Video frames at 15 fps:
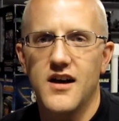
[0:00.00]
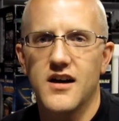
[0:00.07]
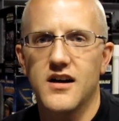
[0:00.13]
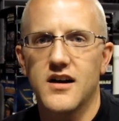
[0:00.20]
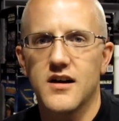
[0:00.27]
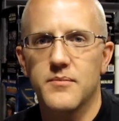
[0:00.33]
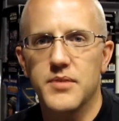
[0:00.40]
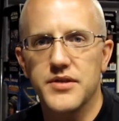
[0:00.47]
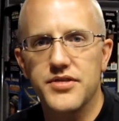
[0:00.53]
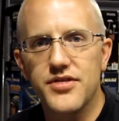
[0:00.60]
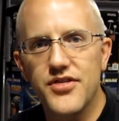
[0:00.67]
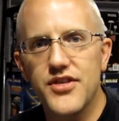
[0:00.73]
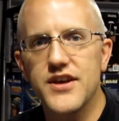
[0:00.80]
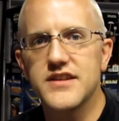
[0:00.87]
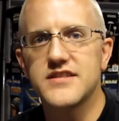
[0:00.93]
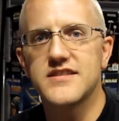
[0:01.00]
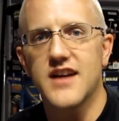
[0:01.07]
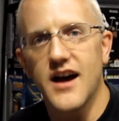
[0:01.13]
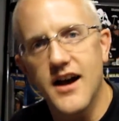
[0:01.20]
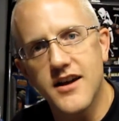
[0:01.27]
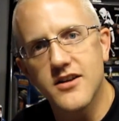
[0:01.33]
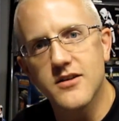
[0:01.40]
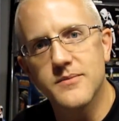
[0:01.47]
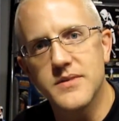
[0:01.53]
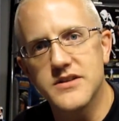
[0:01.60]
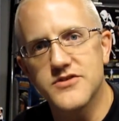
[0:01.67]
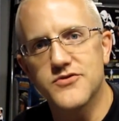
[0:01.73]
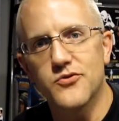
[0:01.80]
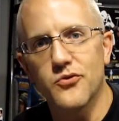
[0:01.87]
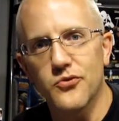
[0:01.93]
But this item
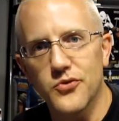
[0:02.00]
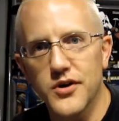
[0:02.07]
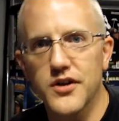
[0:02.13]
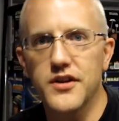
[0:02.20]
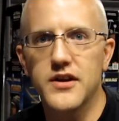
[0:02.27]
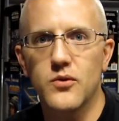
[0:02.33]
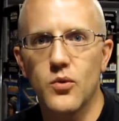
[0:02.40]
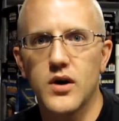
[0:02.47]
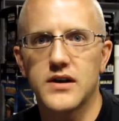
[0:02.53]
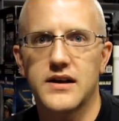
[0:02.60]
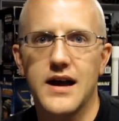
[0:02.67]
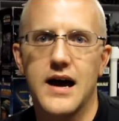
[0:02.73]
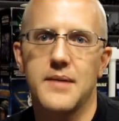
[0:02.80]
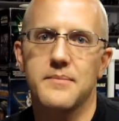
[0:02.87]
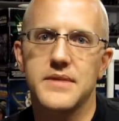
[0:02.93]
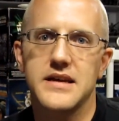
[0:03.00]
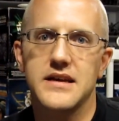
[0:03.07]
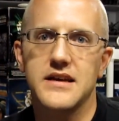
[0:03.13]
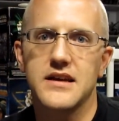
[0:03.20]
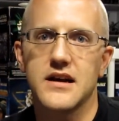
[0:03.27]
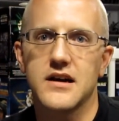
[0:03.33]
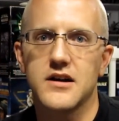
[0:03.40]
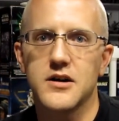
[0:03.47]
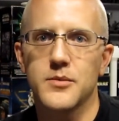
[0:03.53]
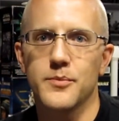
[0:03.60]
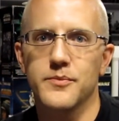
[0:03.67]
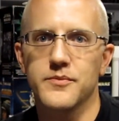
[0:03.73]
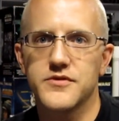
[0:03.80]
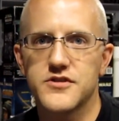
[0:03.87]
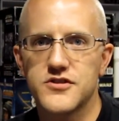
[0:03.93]
is really what got me
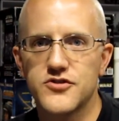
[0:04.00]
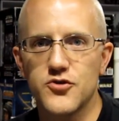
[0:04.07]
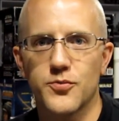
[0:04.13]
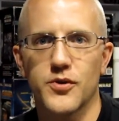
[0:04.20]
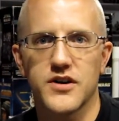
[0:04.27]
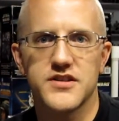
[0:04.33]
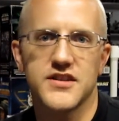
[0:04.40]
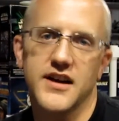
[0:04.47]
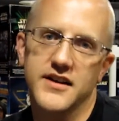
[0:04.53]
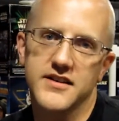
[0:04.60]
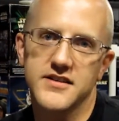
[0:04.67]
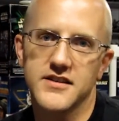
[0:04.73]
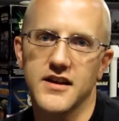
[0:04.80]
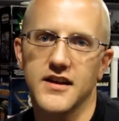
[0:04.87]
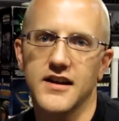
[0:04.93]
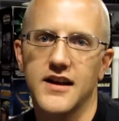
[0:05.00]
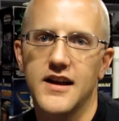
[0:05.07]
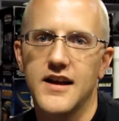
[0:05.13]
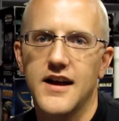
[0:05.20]
super excited today,